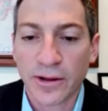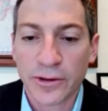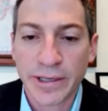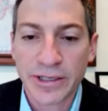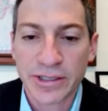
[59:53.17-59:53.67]

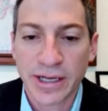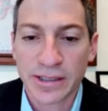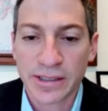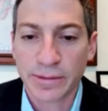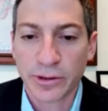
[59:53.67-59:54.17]
those patients
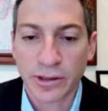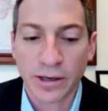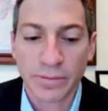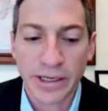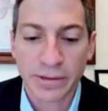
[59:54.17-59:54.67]
had
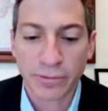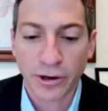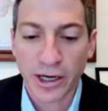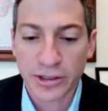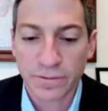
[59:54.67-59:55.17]
similar median
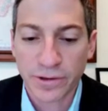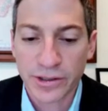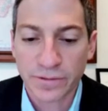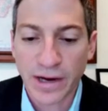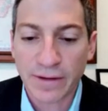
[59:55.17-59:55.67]
progression-free
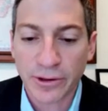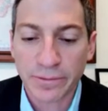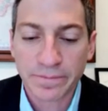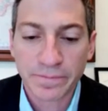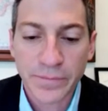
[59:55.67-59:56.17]
survival.